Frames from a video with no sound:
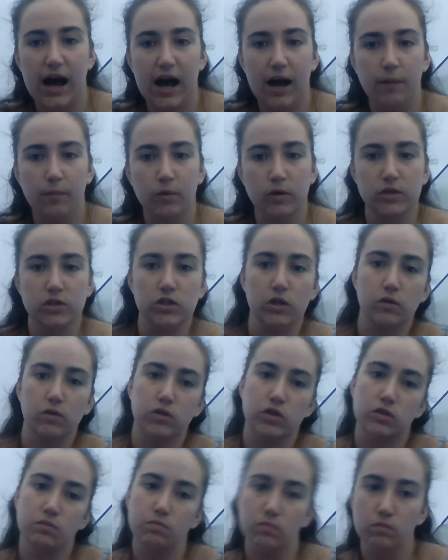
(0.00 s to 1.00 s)
Or slow,
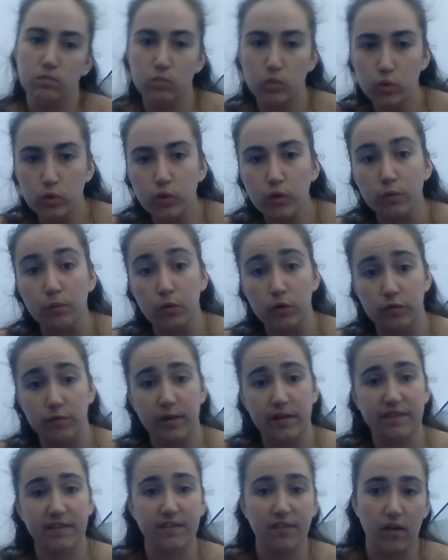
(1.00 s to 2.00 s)
smooth
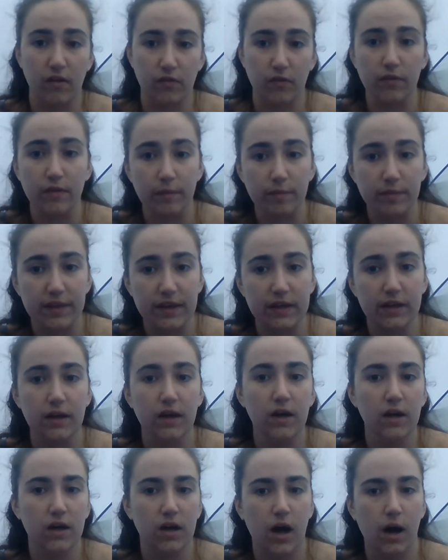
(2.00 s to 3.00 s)
movements is also something
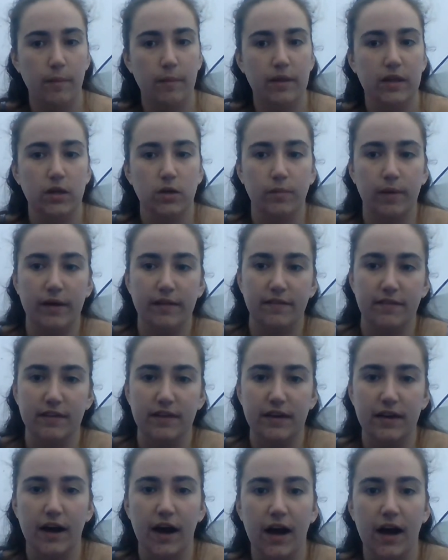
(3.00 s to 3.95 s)
common that you might see.